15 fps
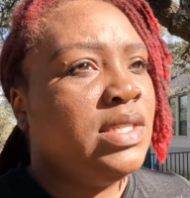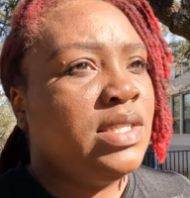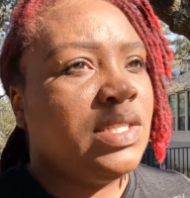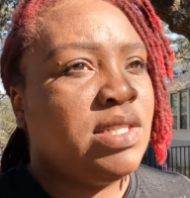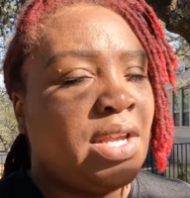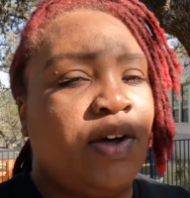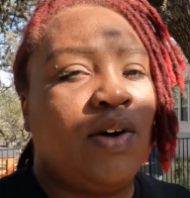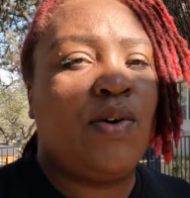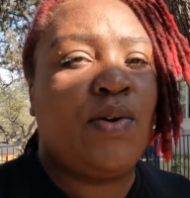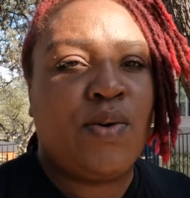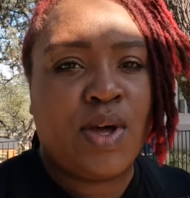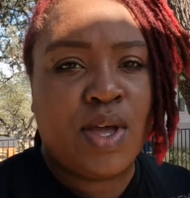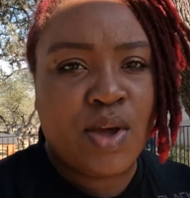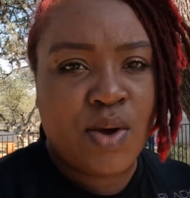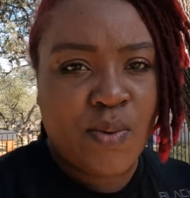
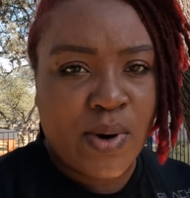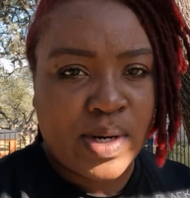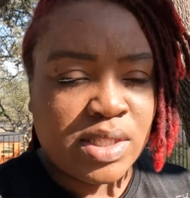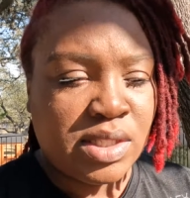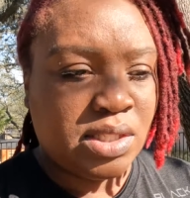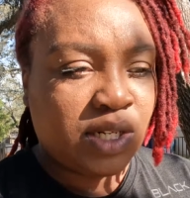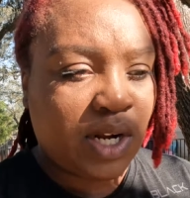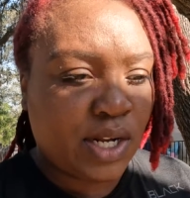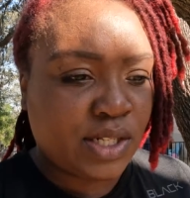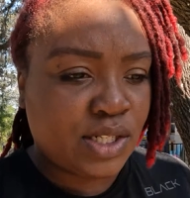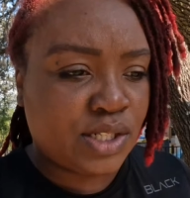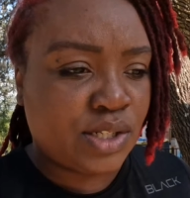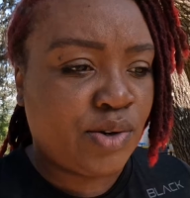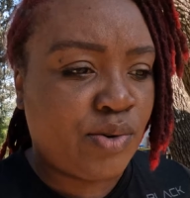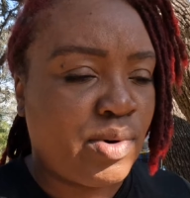So when it
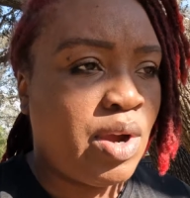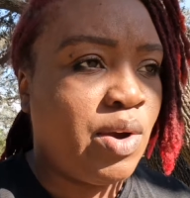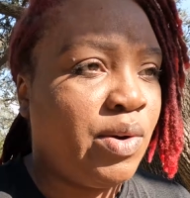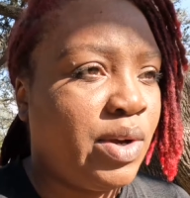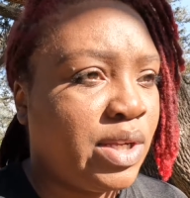starts to grow,